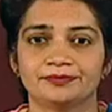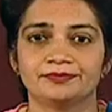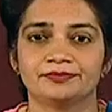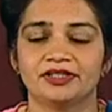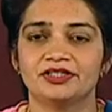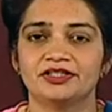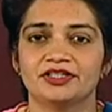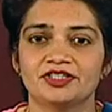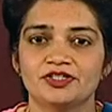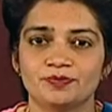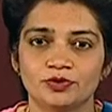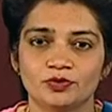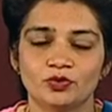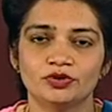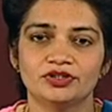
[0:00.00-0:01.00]
and
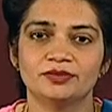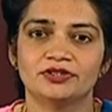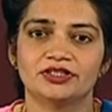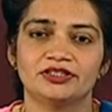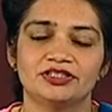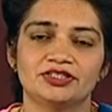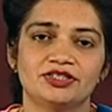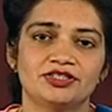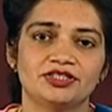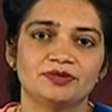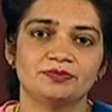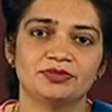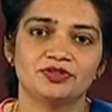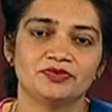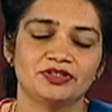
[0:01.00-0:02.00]
explore the relationship
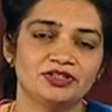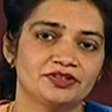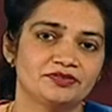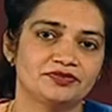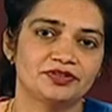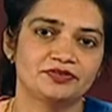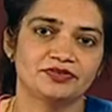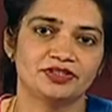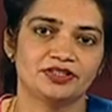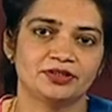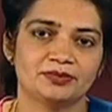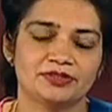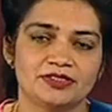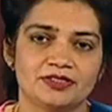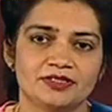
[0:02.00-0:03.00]
between different
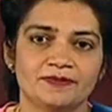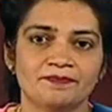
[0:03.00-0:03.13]
variables.